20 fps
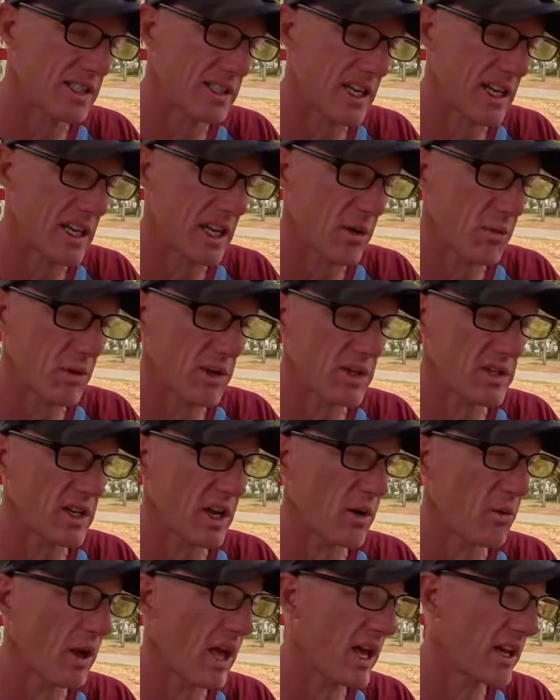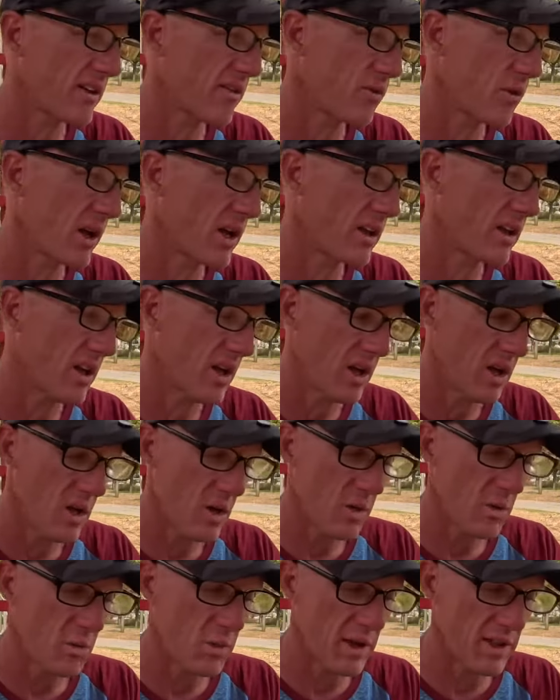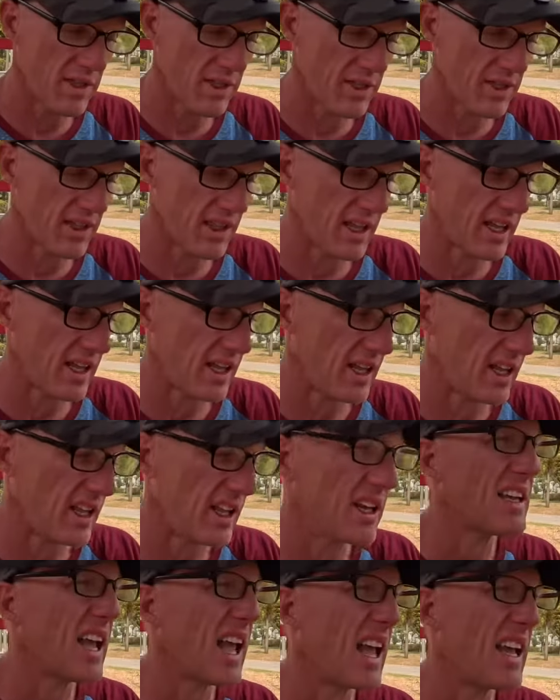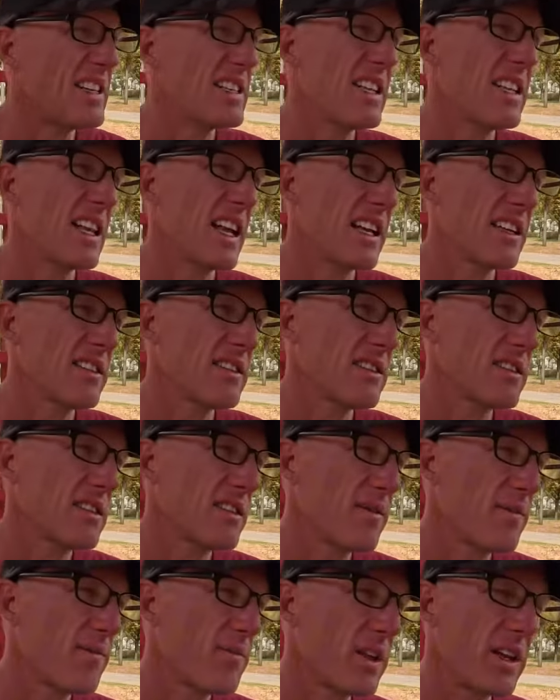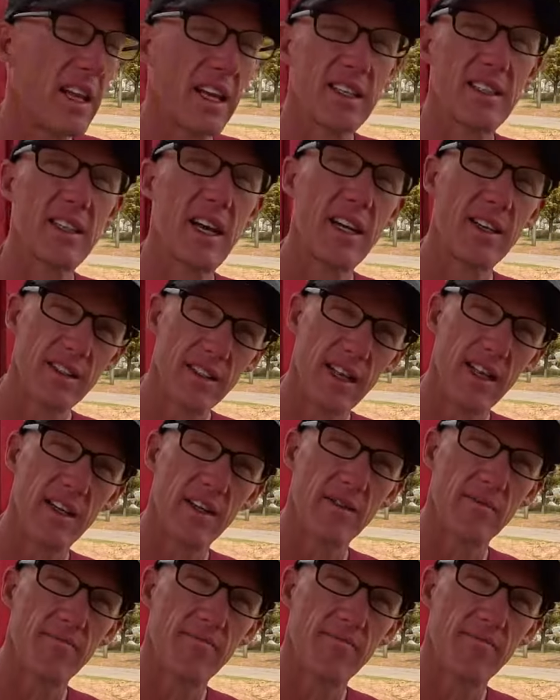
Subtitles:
and I wish I had have went with the 18 ounce, the next size down.